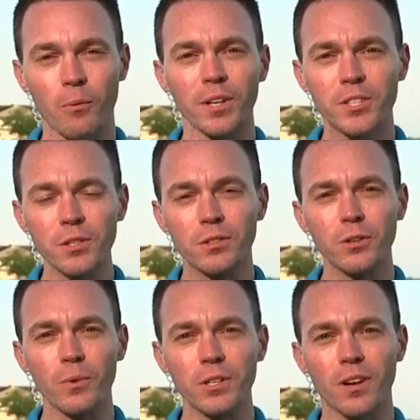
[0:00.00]
Yeah, what do you
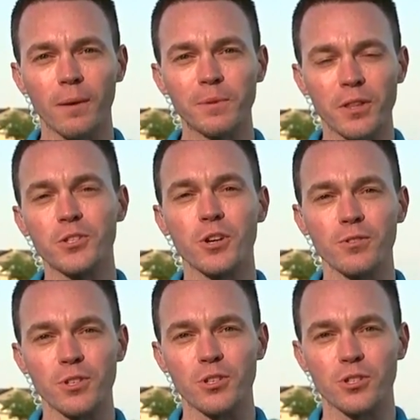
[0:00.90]
do when you come to the
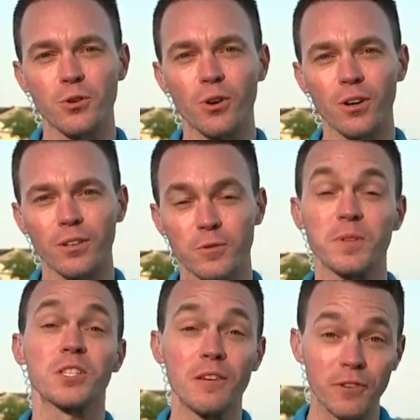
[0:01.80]
Jersey Shore,
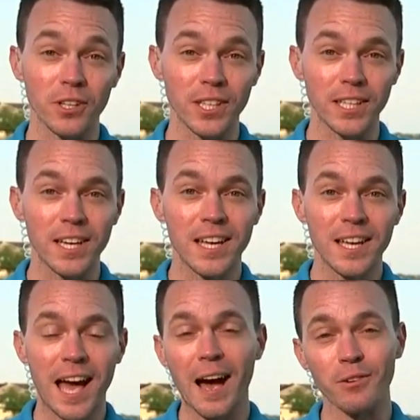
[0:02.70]
specifically
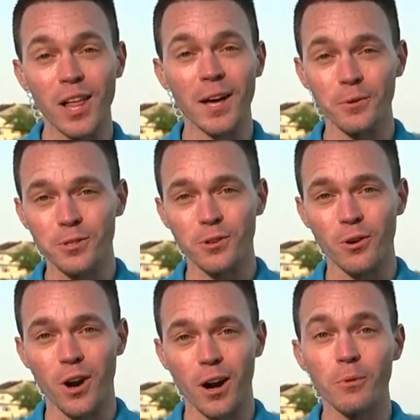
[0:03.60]
Avalon or
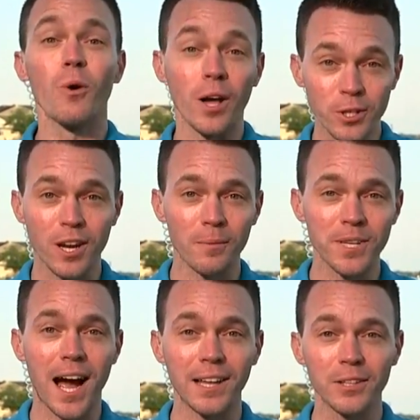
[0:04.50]
Stone Harbor? Well, you come
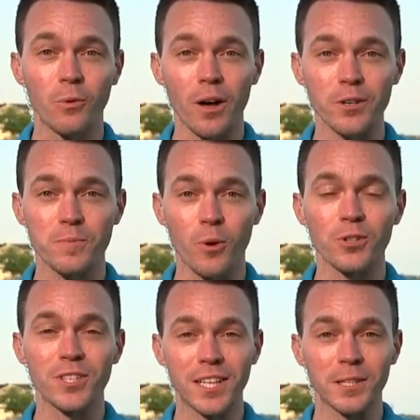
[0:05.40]
to Island Water
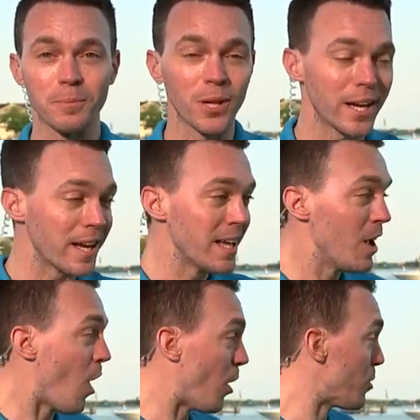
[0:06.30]
Sports and you get to play
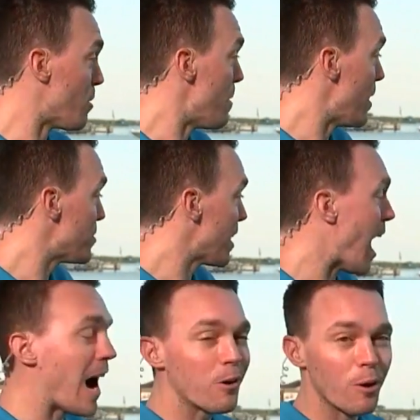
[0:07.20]
on their amazing
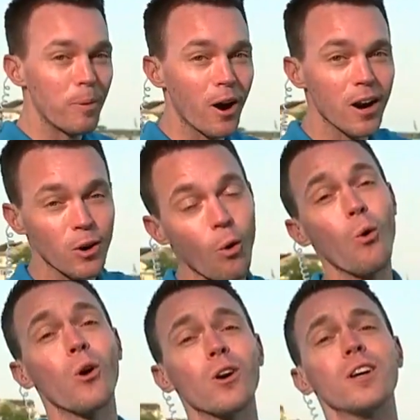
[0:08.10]
aqua park,
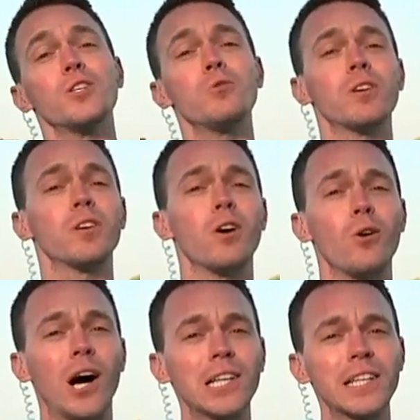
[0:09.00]
or you can
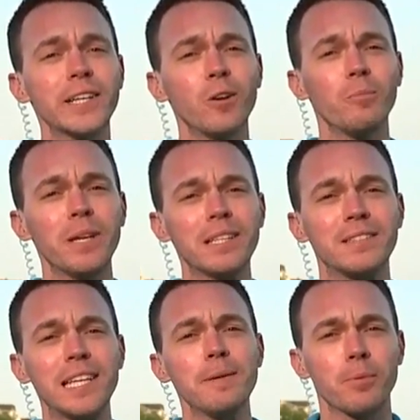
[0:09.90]
go a little
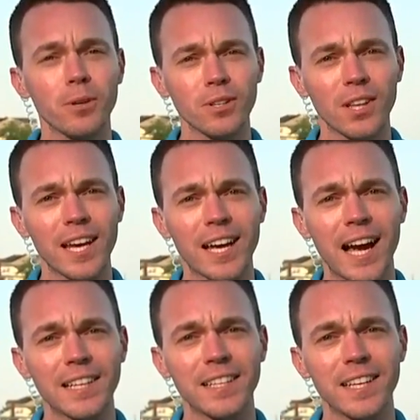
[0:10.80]
bit deeper like
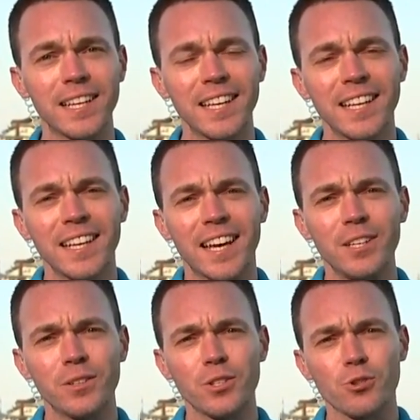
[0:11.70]
I did
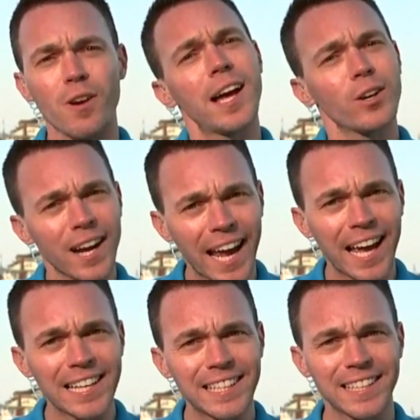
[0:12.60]
and you can try your
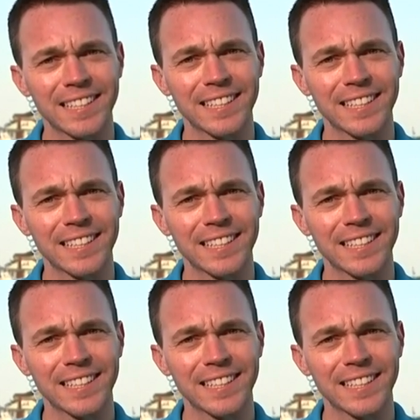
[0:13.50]
hand